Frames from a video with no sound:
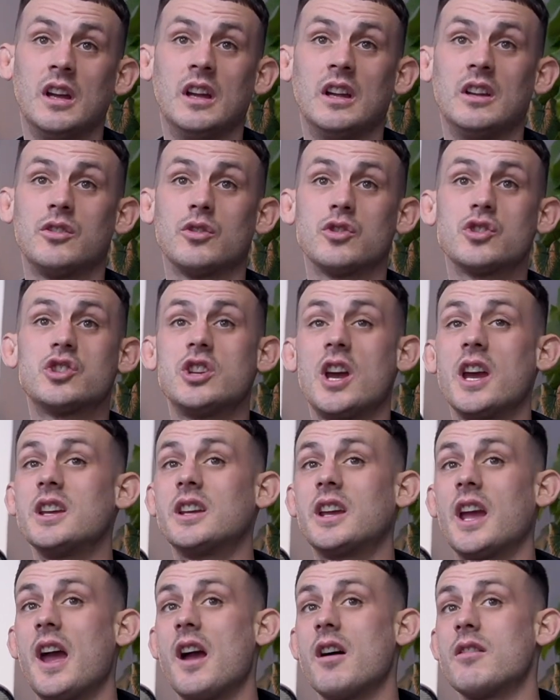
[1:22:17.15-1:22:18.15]
There's Jay
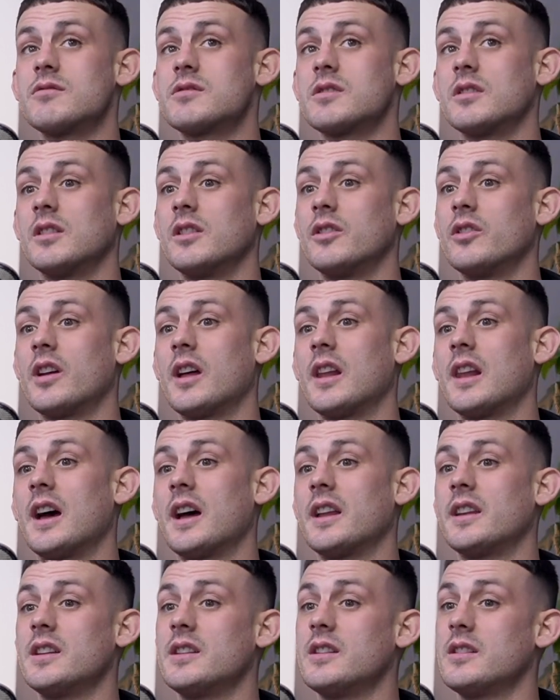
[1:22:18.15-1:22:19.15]
Council, another lad,
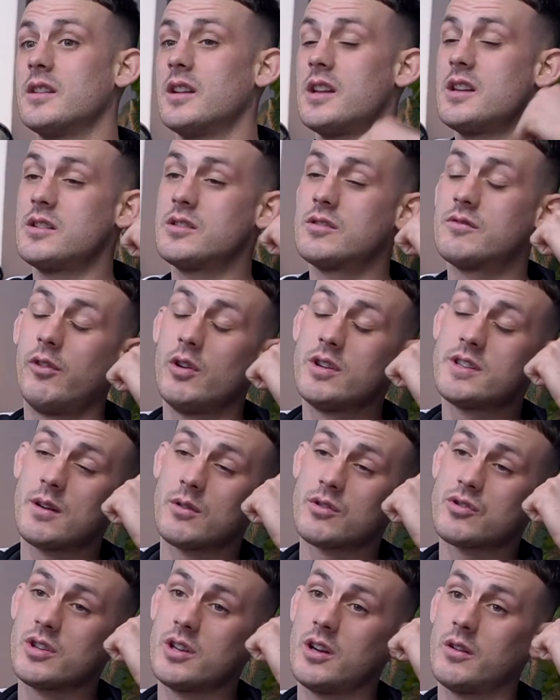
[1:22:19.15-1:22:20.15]
he fights out
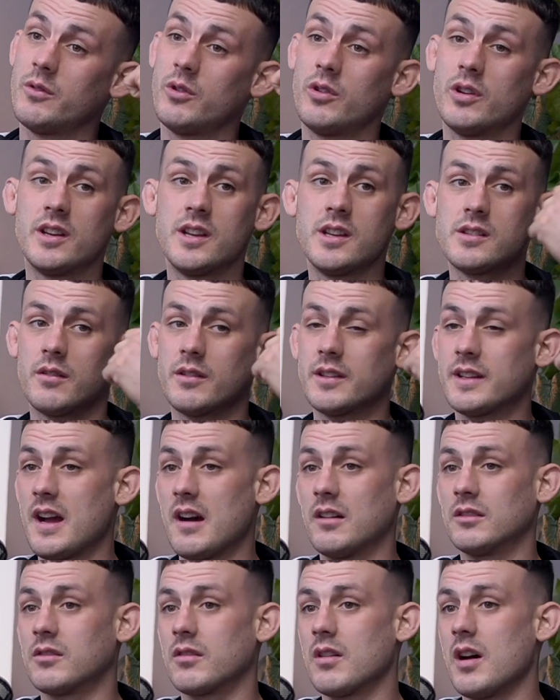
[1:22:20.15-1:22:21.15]
309, he's only
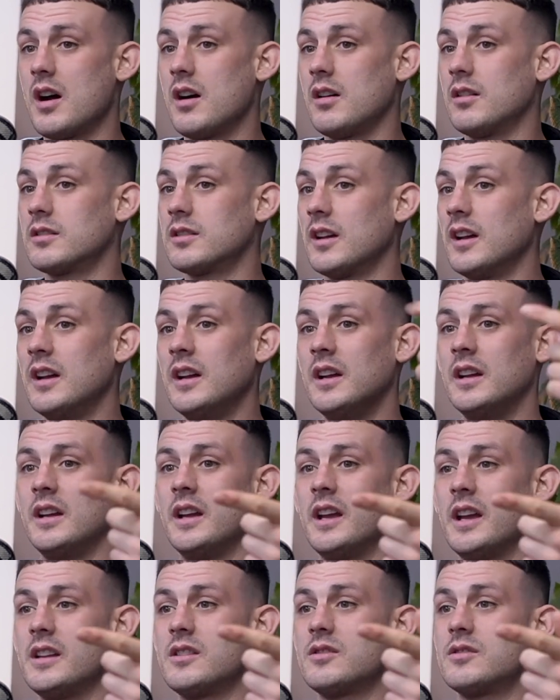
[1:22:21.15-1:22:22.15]
down the road.
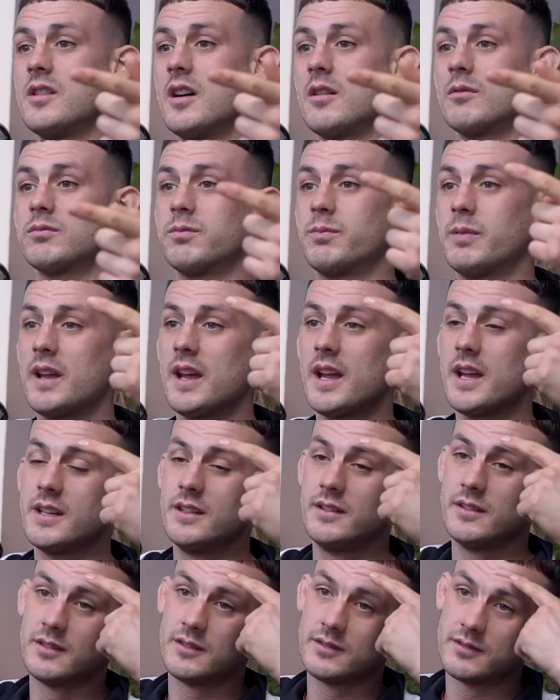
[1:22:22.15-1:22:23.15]
He now played
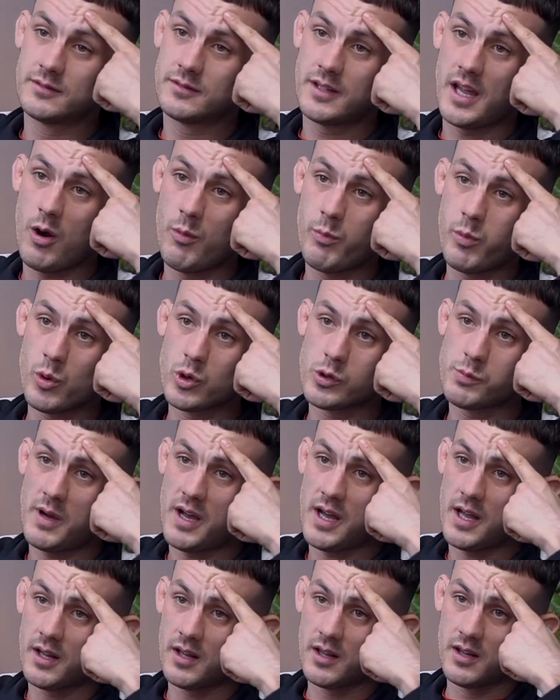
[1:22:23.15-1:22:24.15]
in Outburst
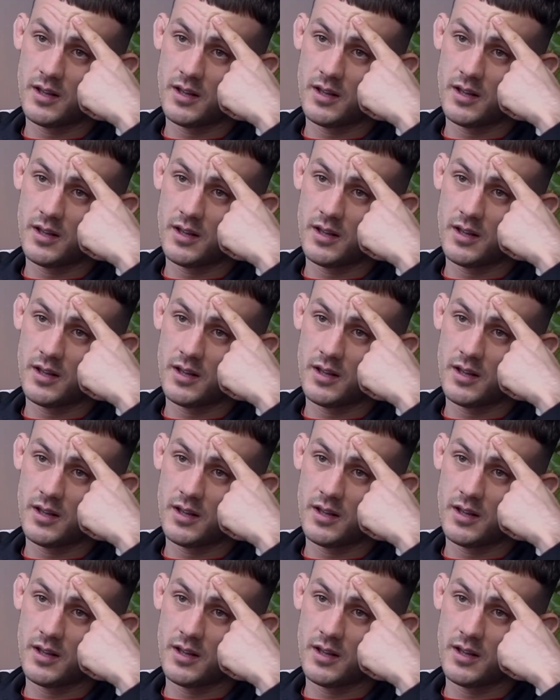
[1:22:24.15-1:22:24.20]
Pal.